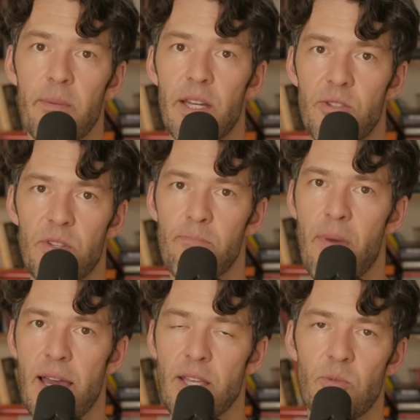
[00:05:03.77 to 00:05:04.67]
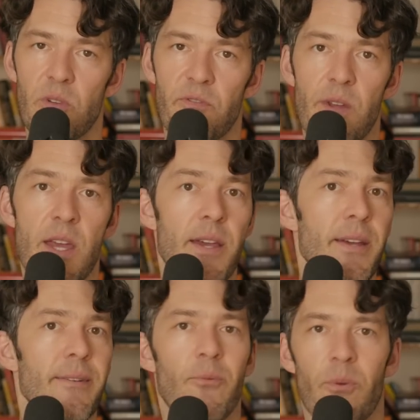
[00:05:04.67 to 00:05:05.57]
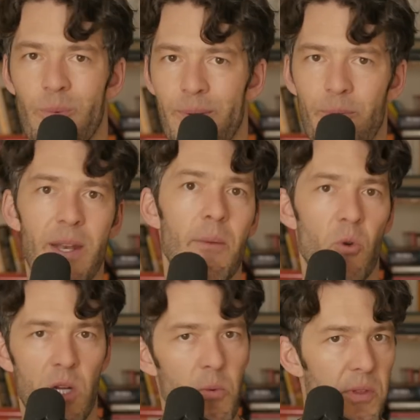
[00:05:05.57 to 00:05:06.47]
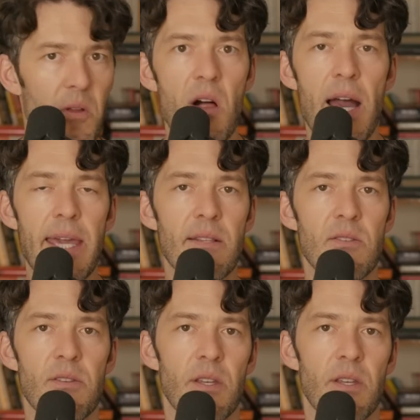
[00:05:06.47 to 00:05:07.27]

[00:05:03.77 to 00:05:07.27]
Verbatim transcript: I mean, that's just my sort of when I'm working with clients,